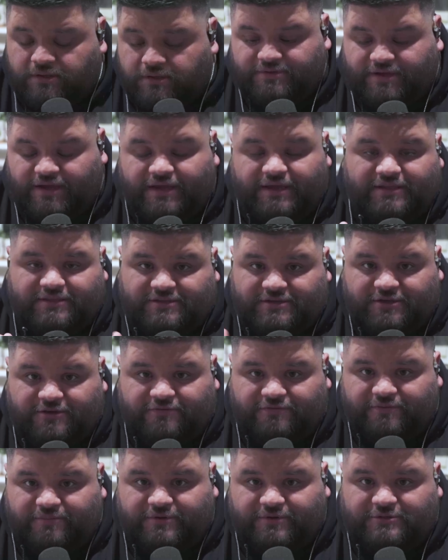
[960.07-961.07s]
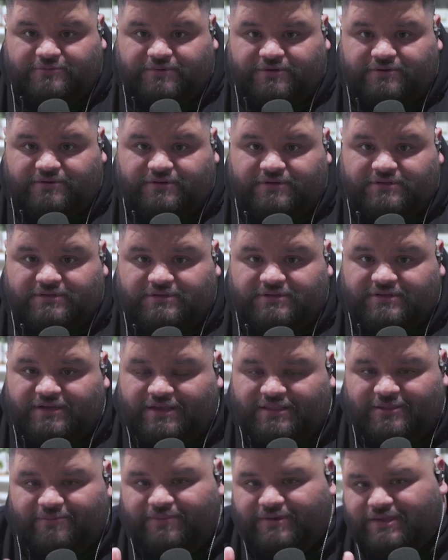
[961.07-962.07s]
I can tell you from experience,
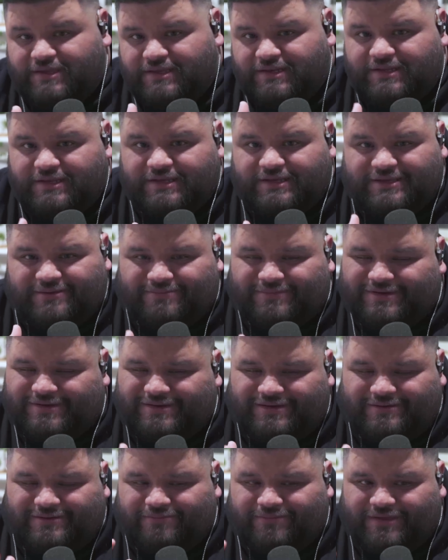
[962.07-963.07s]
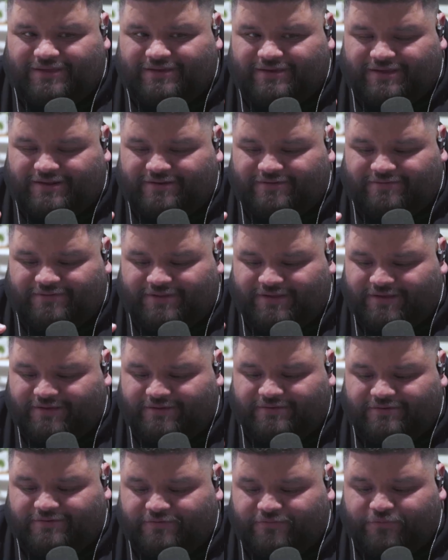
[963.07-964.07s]
at the beginning it can be kind of like
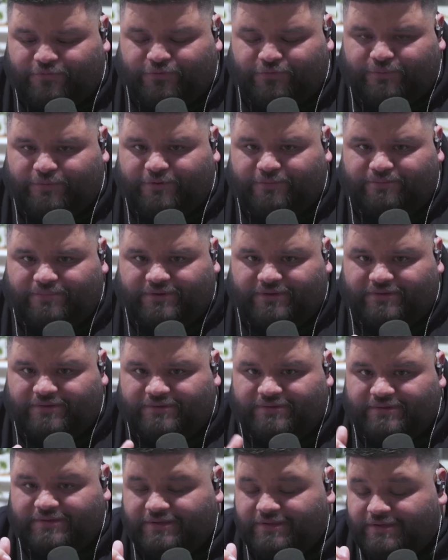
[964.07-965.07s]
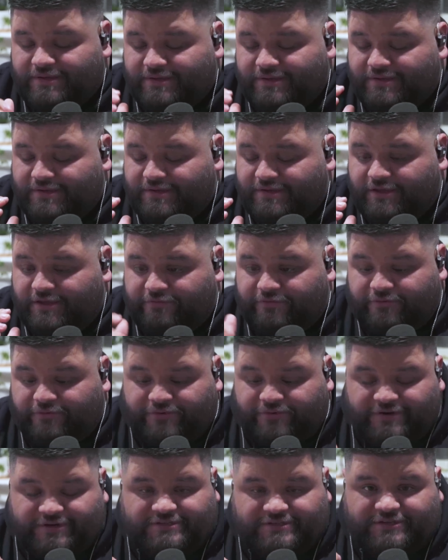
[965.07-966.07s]
overwhelming, but if you
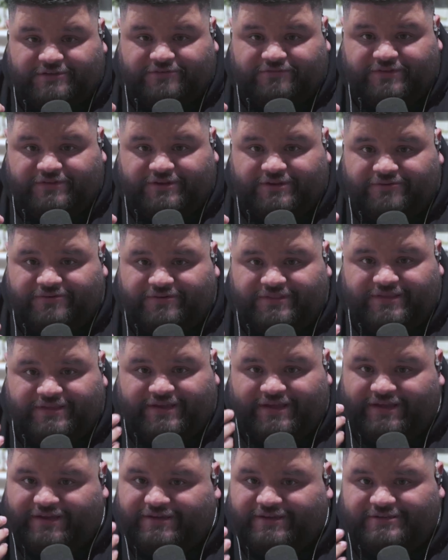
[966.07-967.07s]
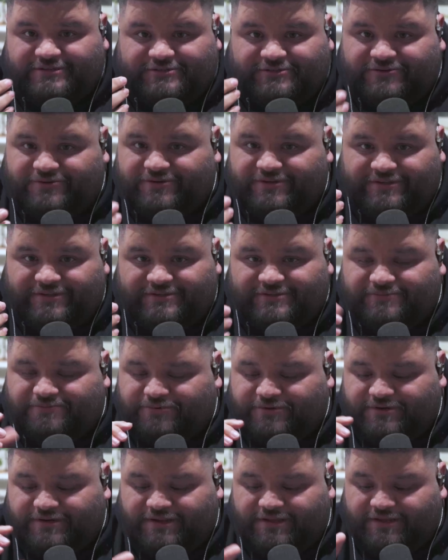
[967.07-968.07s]
want to see a video on it, I can show you. It's
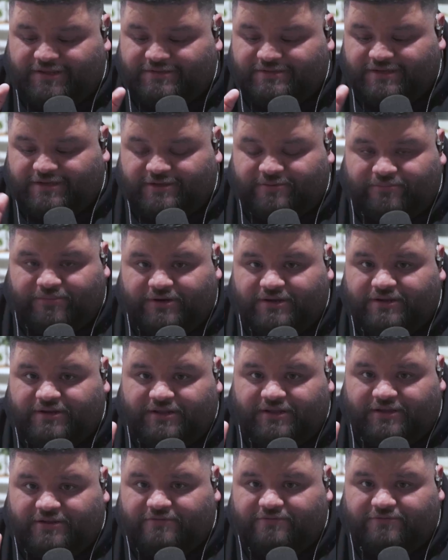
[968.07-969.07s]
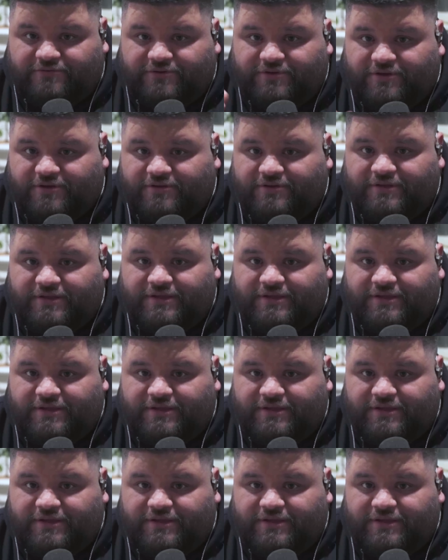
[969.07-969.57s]
pretty easy. I can break it down for y'all,